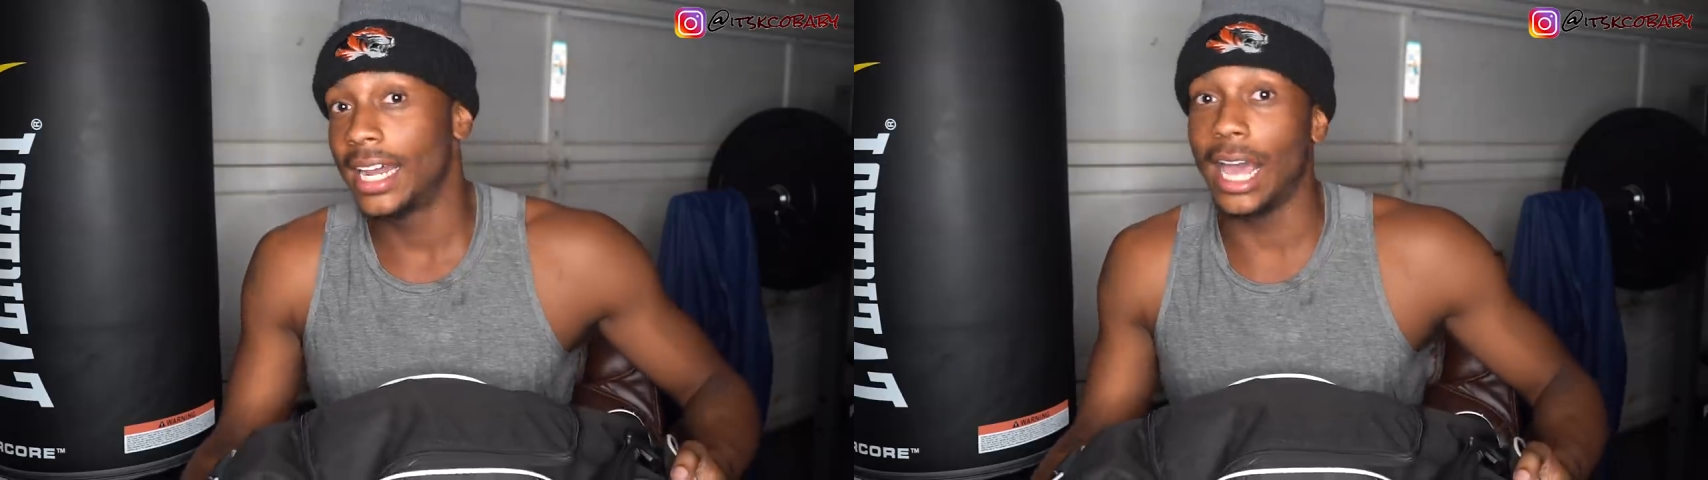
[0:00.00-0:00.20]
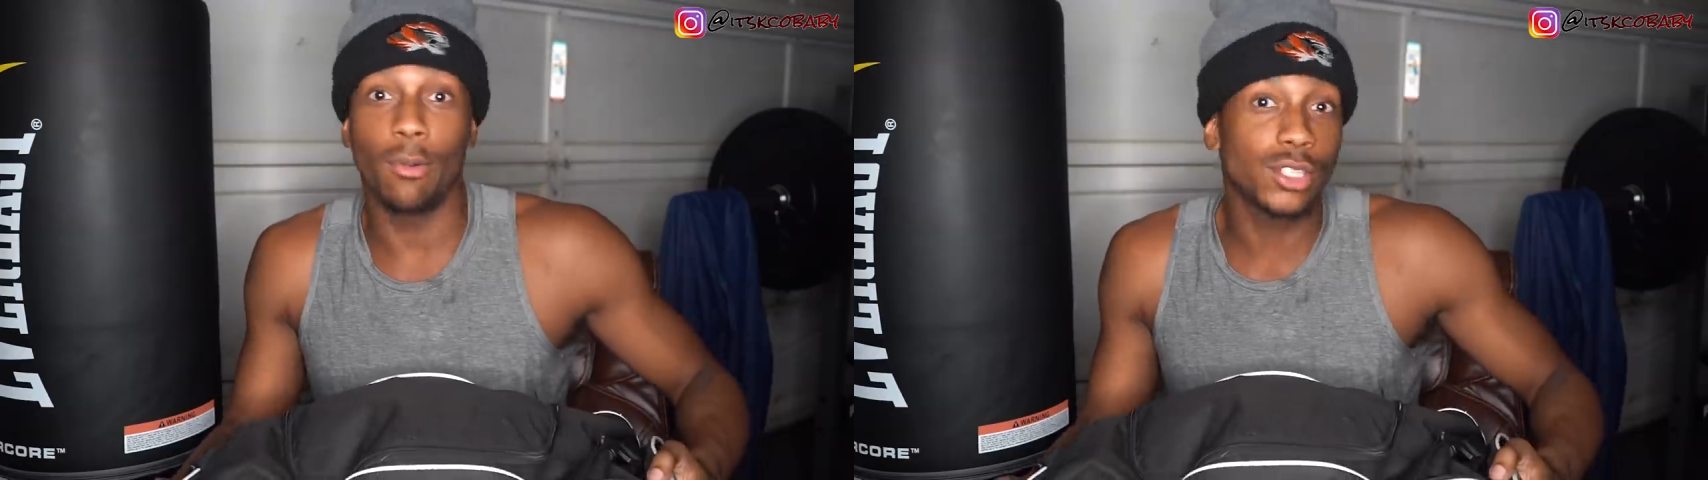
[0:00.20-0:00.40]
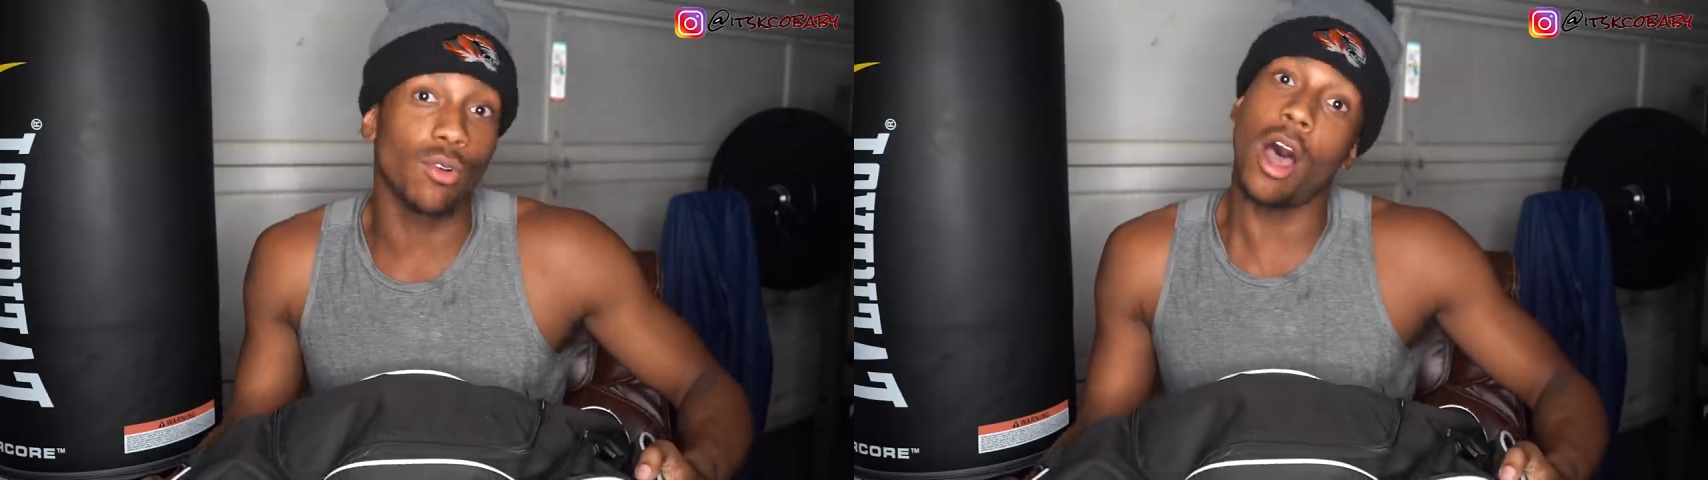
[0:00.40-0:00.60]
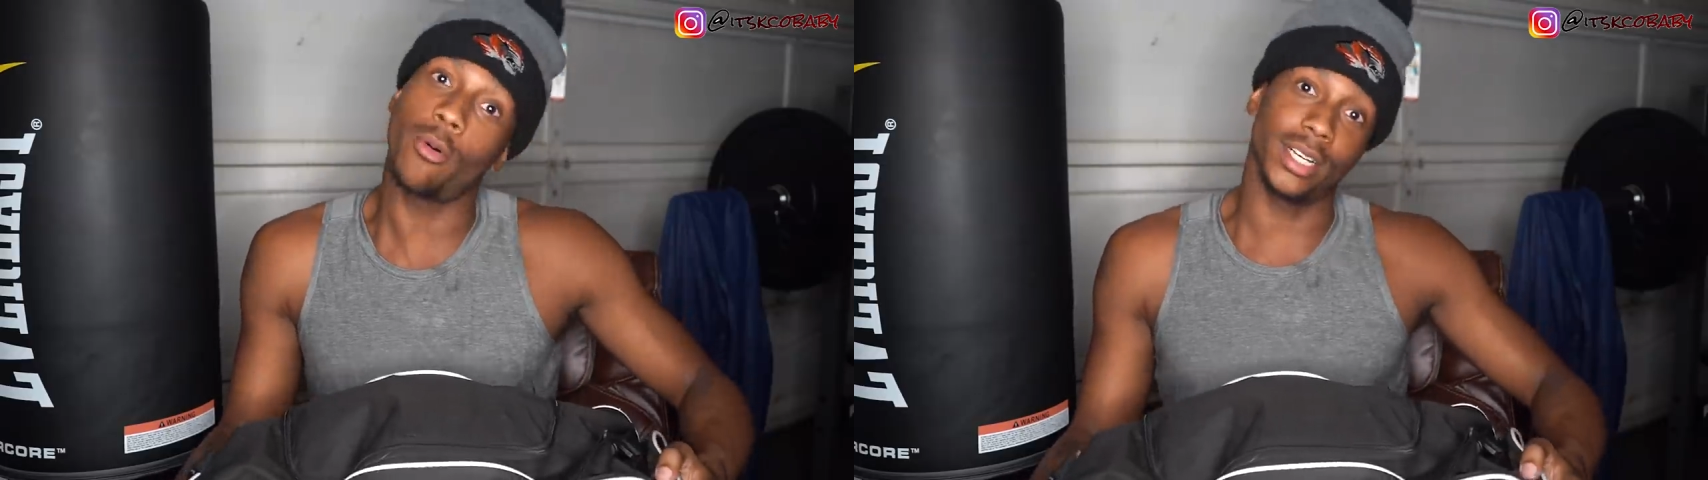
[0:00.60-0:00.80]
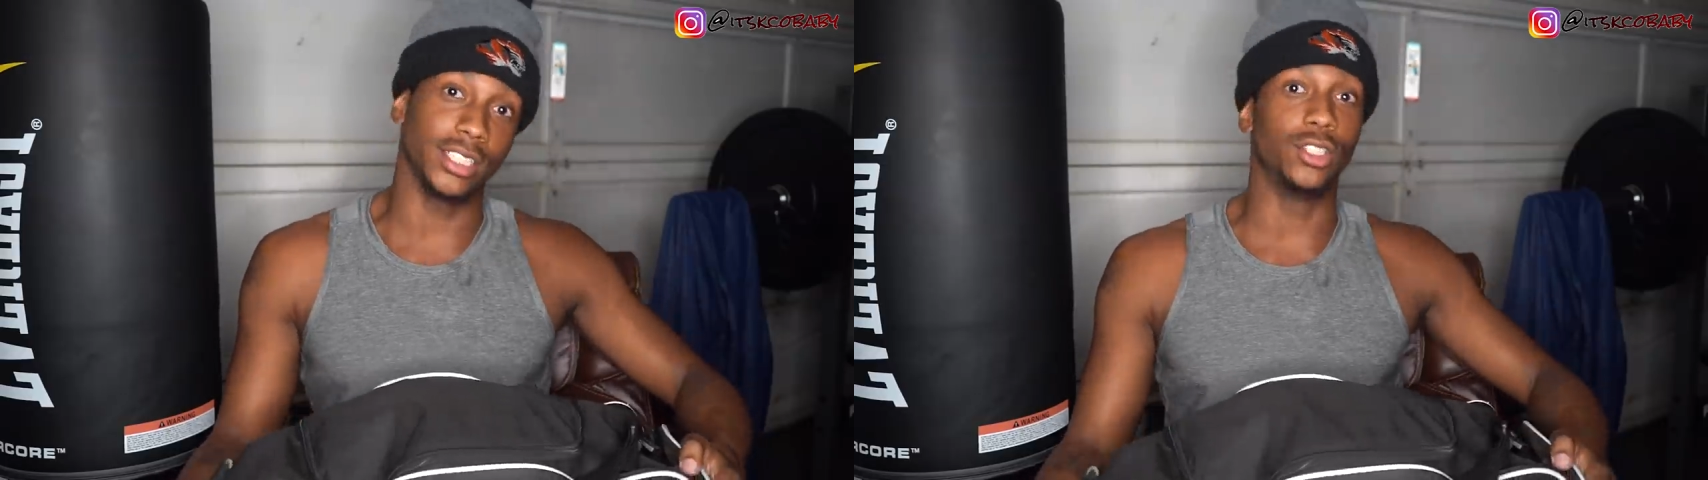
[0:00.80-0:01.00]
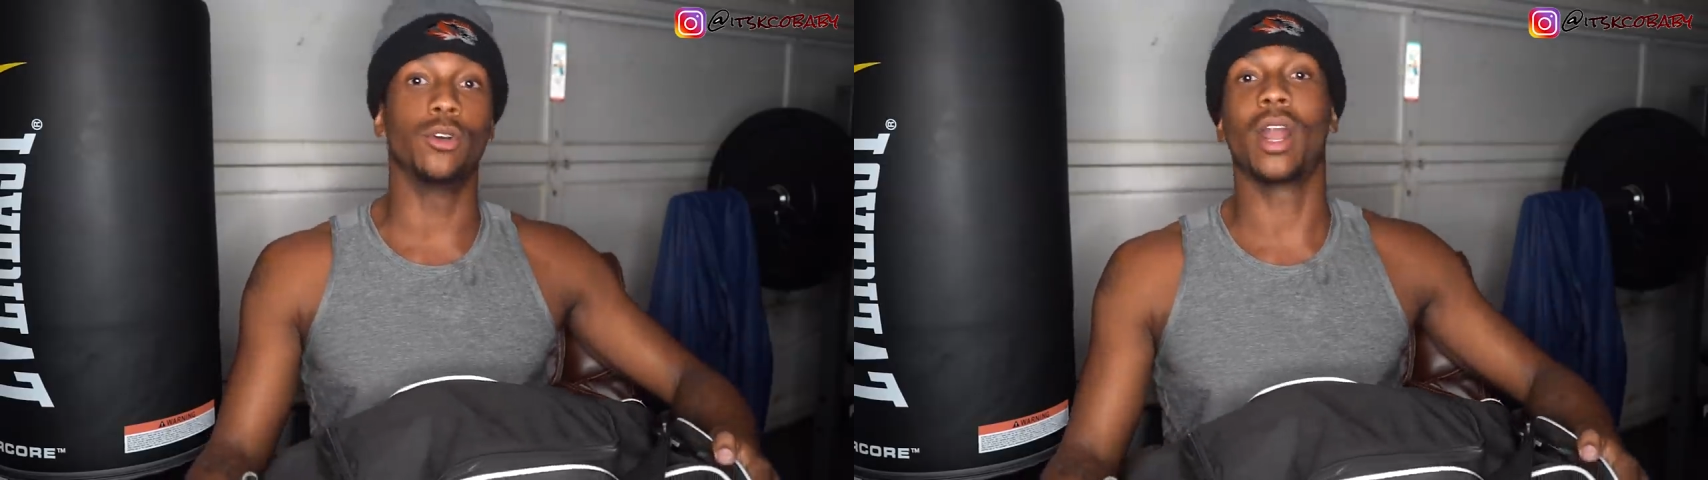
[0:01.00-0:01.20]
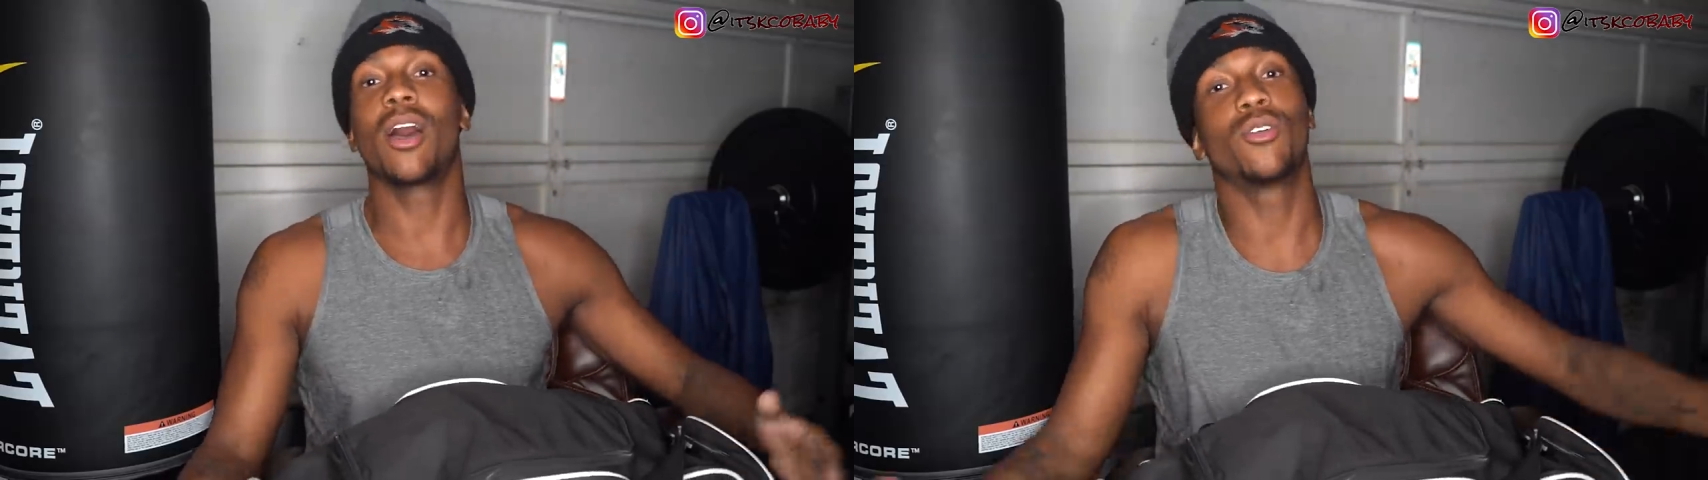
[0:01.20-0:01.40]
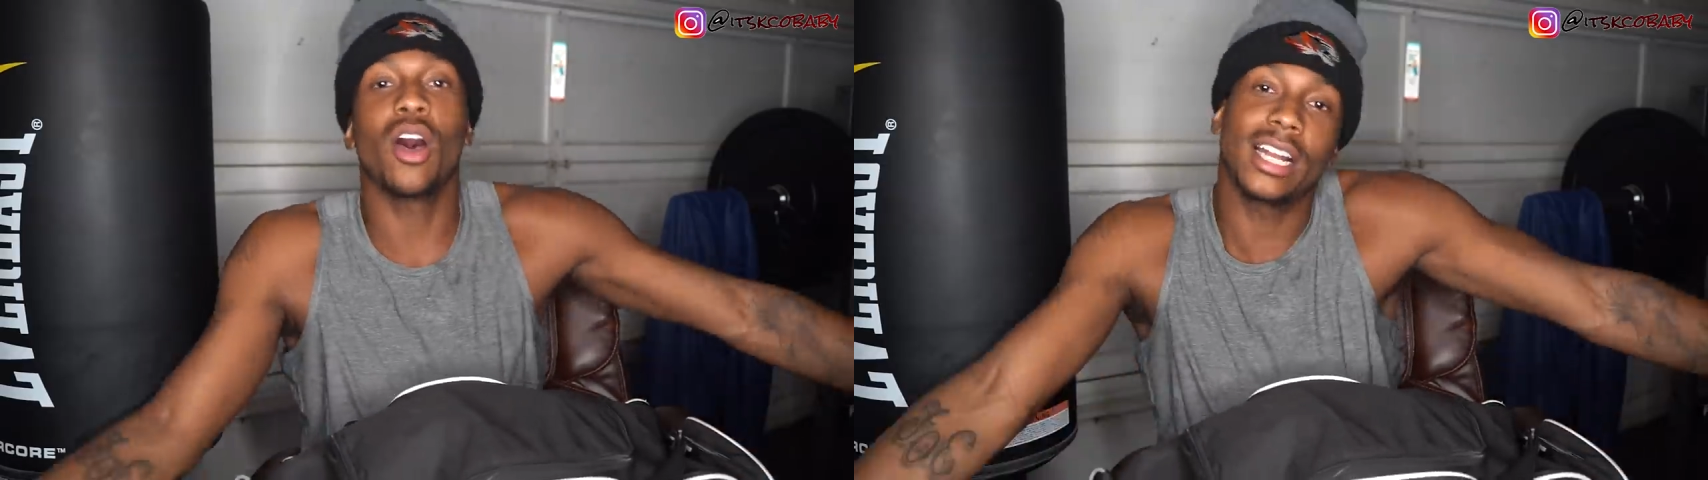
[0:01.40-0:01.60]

Like, what's wrong with this dude? I don't know.